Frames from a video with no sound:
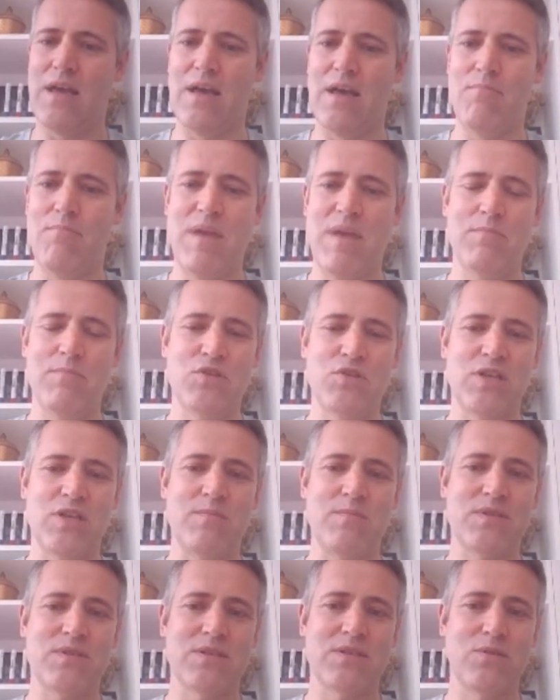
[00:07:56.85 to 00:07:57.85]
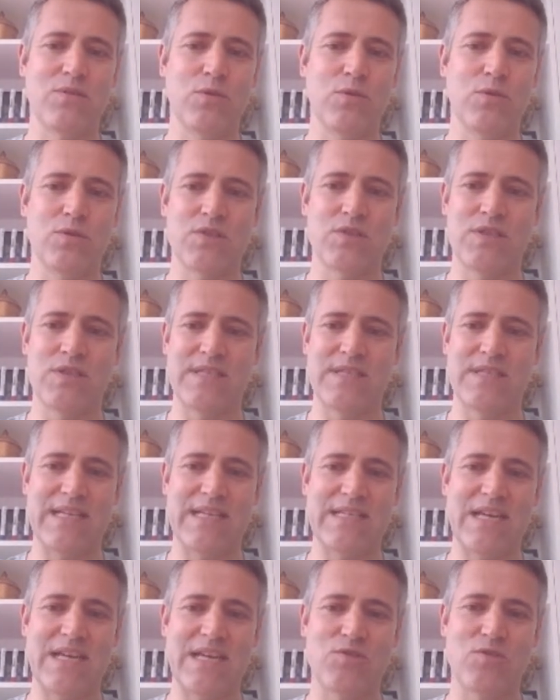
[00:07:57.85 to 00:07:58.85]
memberships, auctions,
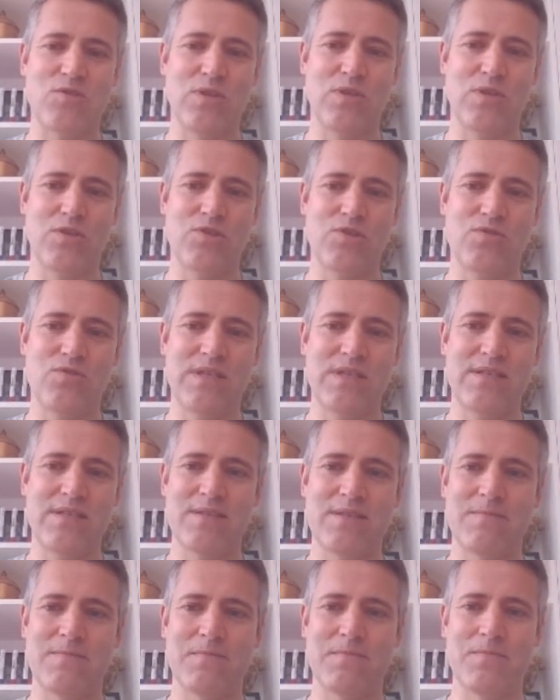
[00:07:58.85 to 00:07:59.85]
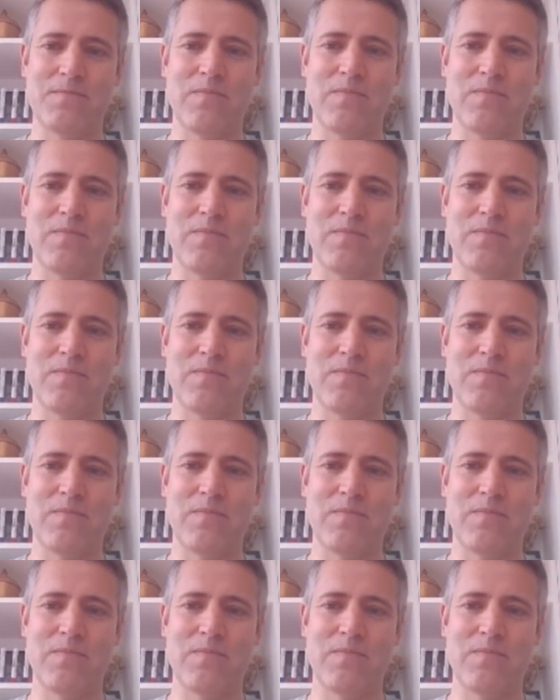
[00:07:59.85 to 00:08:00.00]
etc., and lotteries.